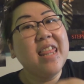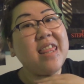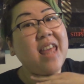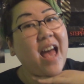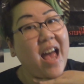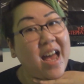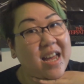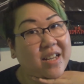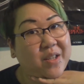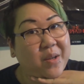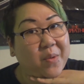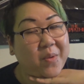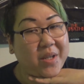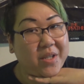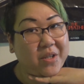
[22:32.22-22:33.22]
That
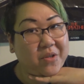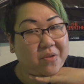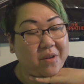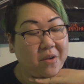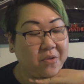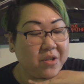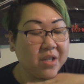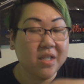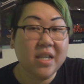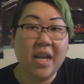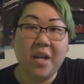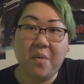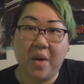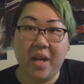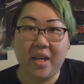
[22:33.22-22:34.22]
was atrocious.
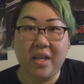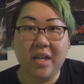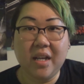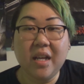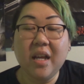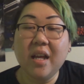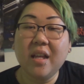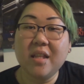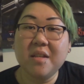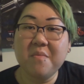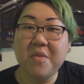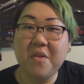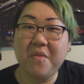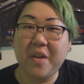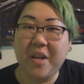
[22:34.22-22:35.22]
Anyway, the
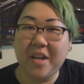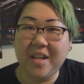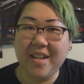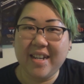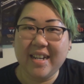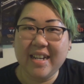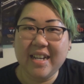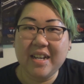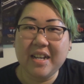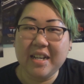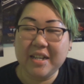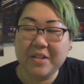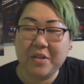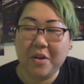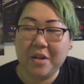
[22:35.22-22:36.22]
movie
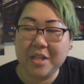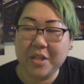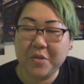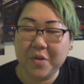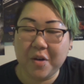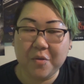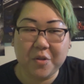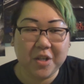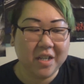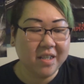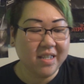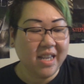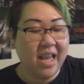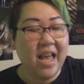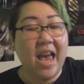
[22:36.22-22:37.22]
is called
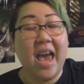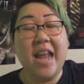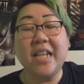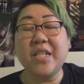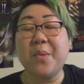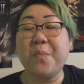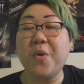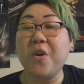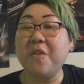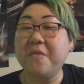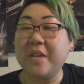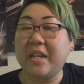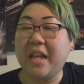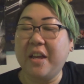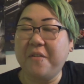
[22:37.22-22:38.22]
Atrocious, and it's a
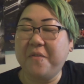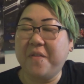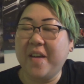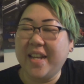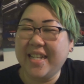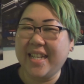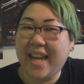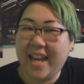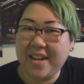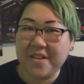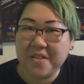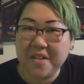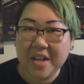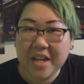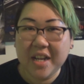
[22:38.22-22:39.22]
perfectly fit
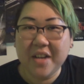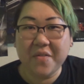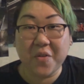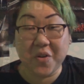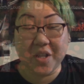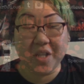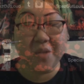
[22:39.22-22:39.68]
title for